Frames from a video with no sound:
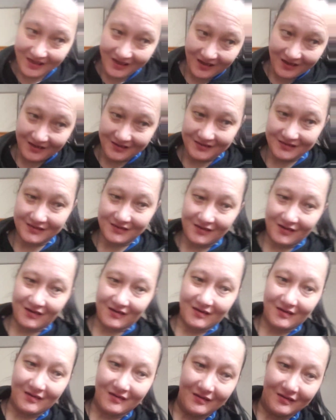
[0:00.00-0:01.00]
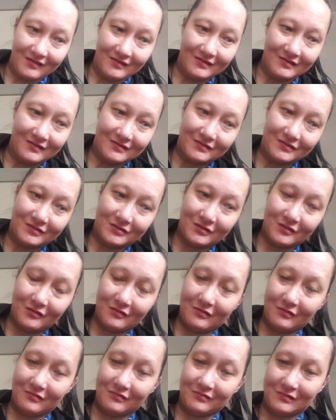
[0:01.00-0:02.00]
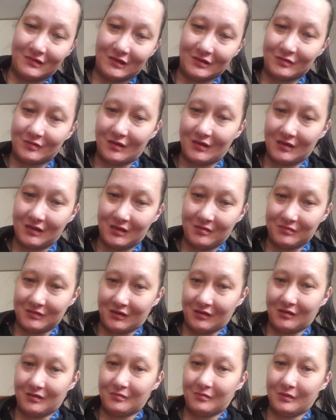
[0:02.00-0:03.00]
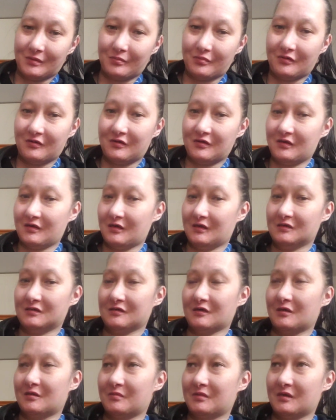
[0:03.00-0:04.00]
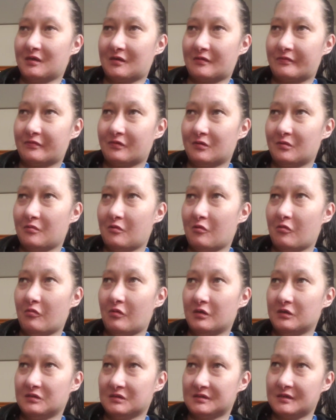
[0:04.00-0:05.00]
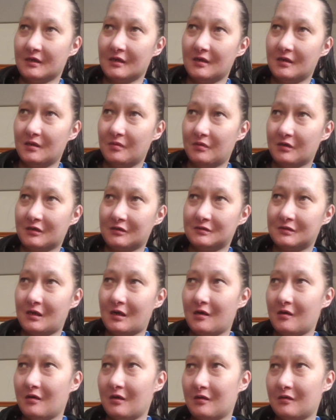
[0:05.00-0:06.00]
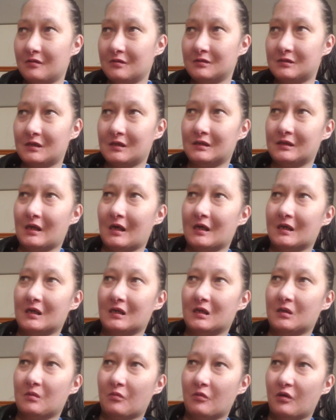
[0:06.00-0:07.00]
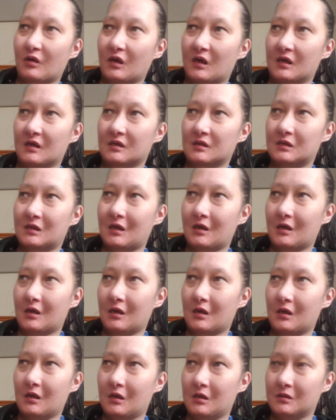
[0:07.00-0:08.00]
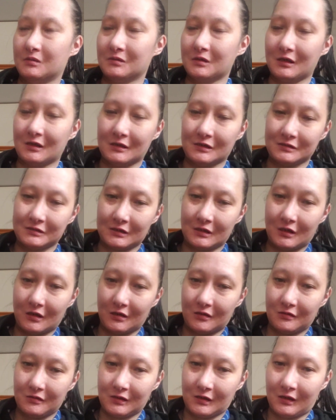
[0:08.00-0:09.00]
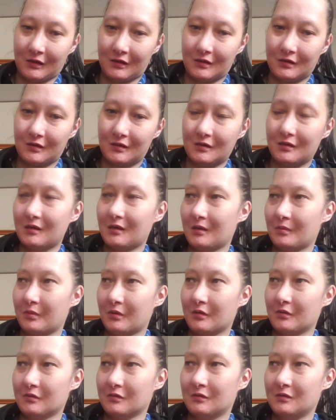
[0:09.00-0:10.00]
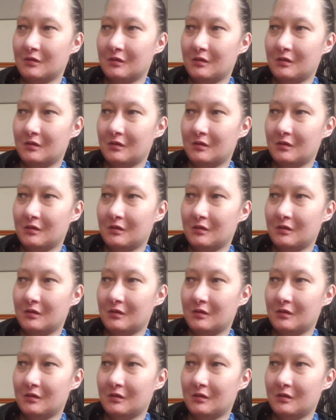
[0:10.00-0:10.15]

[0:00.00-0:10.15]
yeah. Uh, so that's why I keep telling people, you guys gotta be careful about what you say because now I don't take that anymore. Uh, like I said, I don't care about